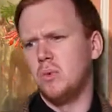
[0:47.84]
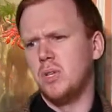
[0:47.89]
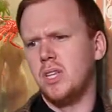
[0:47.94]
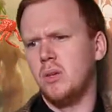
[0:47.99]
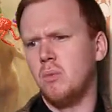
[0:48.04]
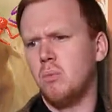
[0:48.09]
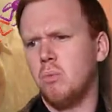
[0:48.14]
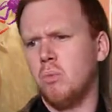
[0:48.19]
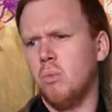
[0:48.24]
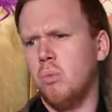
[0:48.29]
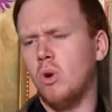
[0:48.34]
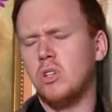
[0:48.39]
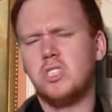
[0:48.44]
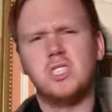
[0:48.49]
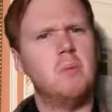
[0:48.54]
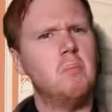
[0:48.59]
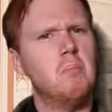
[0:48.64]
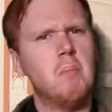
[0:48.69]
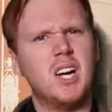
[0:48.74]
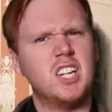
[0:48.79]
really
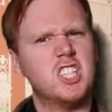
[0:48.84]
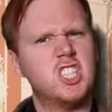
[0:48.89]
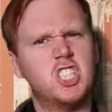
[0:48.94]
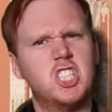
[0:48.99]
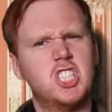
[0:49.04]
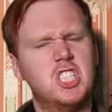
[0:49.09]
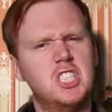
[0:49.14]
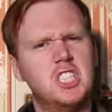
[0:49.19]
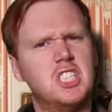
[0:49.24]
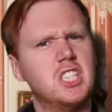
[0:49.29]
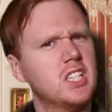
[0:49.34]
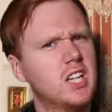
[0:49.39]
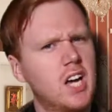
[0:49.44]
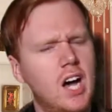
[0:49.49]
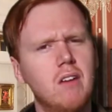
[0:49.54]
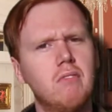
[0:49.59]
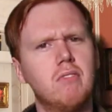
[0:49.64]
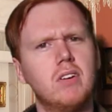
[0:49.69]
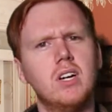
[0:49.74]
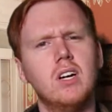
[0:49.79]
wasn't much to
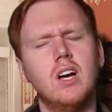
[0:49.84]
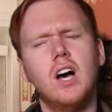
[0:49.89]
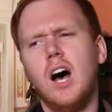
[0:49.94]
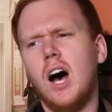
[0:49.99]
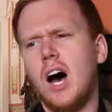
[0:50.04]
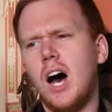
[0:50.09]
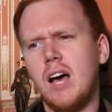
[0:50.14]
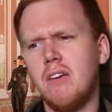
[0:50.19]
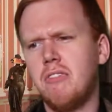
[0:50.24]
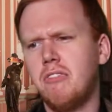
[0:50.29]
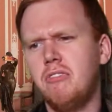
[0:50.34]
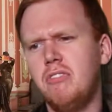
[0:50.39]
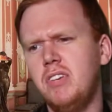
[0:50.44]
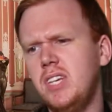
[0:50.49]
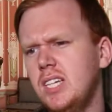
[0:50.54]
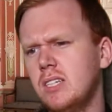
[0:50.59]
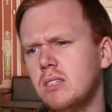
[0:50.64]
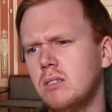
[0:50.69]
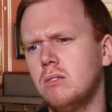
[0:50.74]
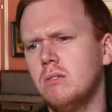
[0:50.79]
cover. I
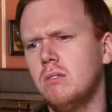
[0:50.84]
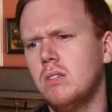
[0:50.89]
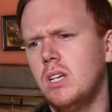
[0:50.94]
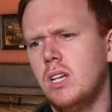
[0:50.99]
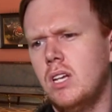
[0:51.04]
feel